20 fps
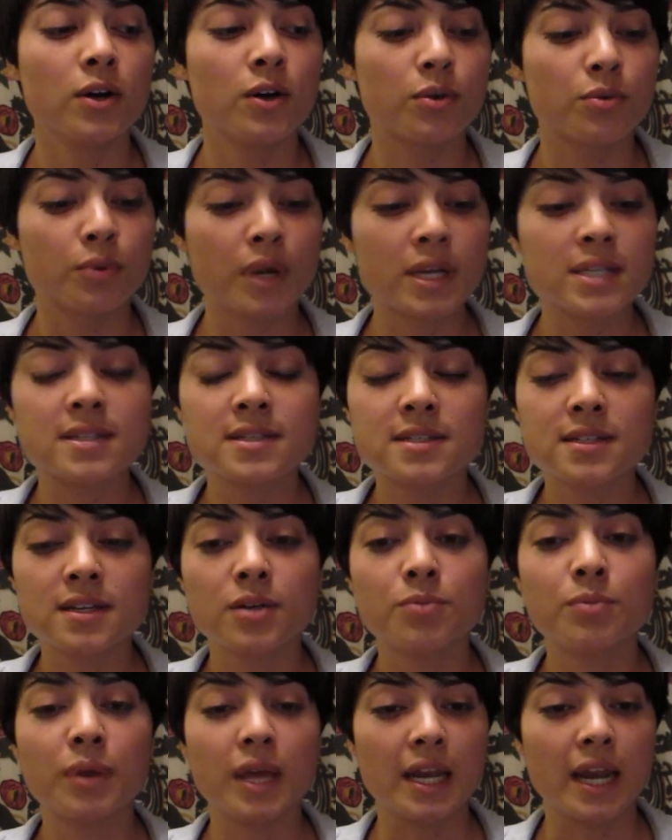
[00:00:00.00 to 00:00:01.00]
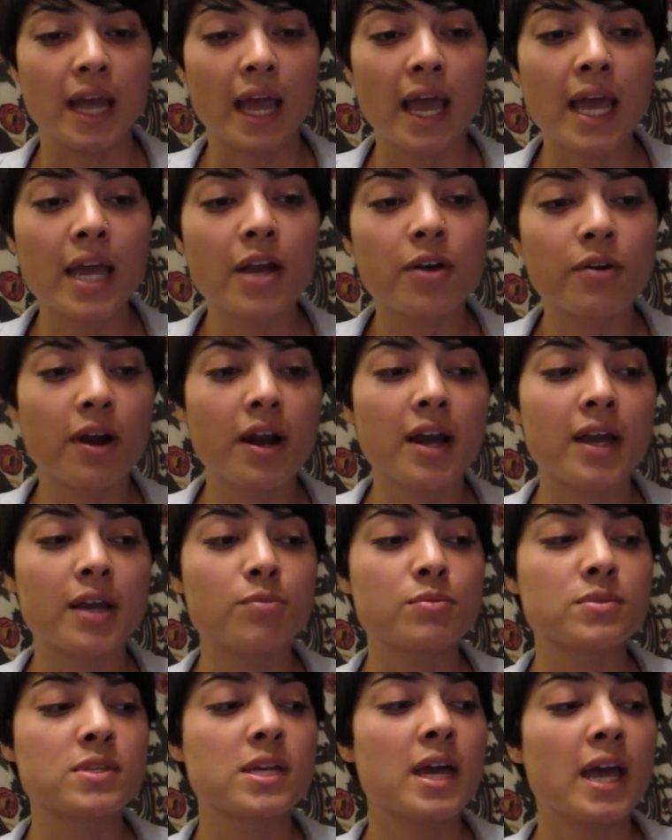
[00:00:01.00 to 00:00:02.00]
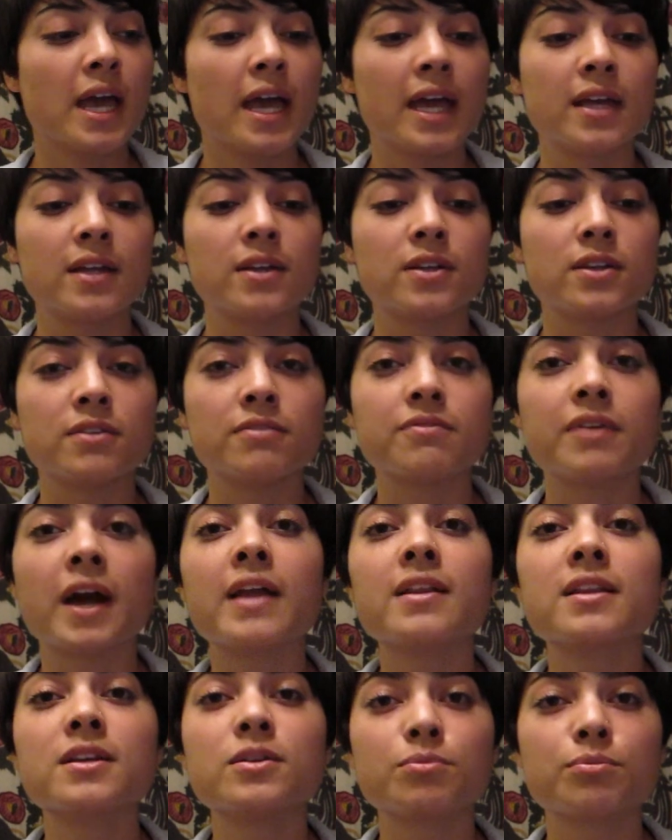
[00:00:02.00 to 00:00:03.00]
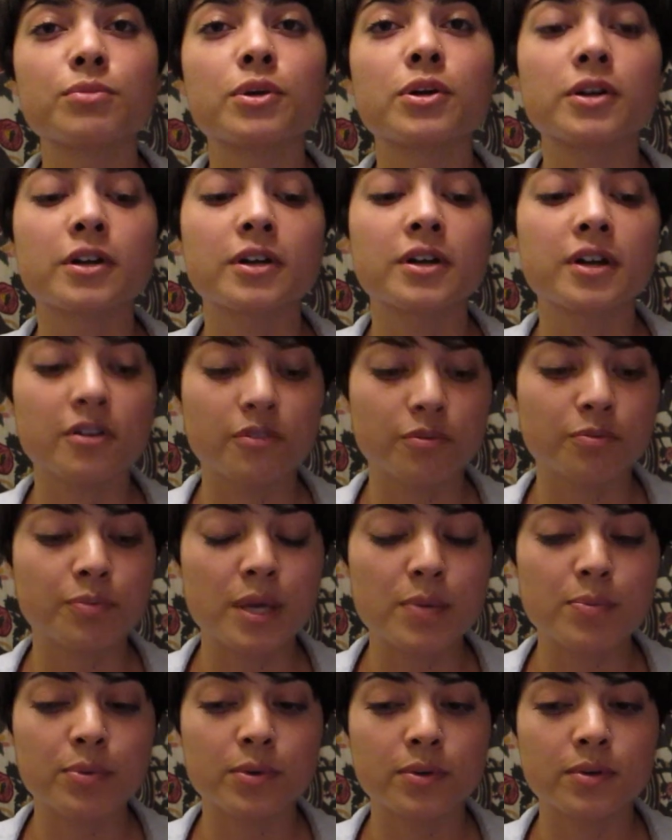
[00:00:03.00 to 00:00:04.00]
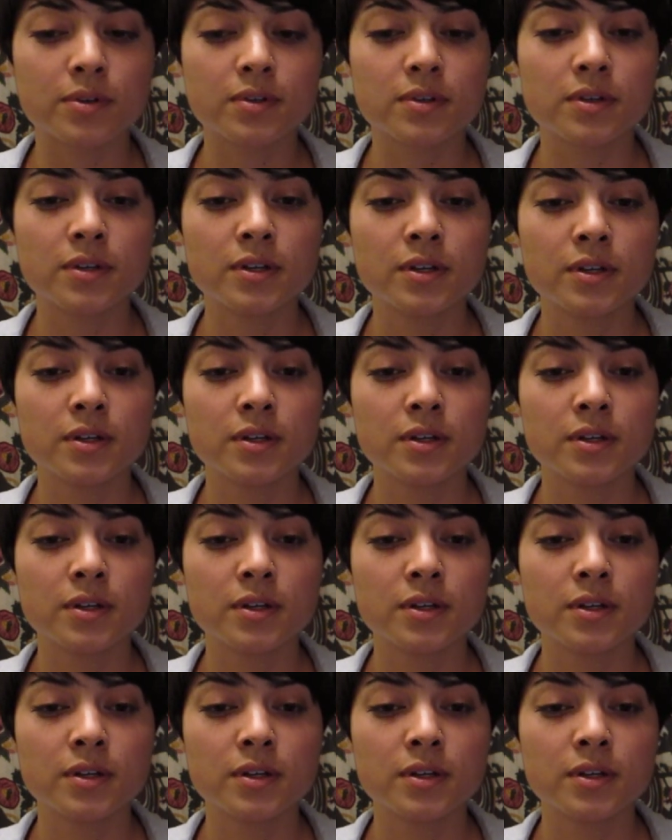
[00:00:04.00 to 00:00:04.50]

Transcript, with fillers: racism and hate crimes and the violent murder of people